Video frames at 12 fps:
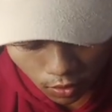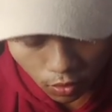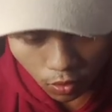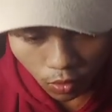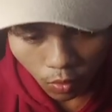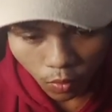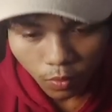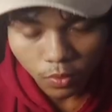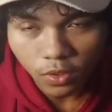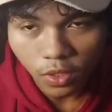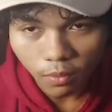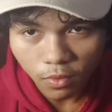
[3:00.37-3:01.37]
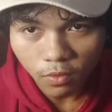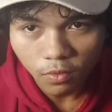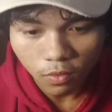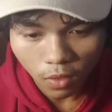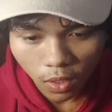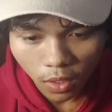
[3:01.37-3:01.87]
so we will name
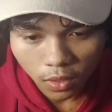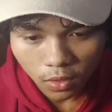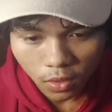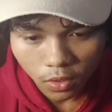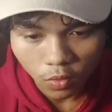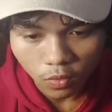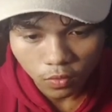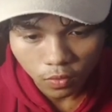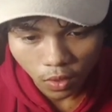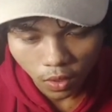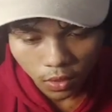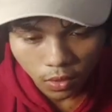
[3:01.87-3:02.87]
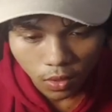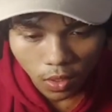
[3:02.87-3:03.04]
file input file.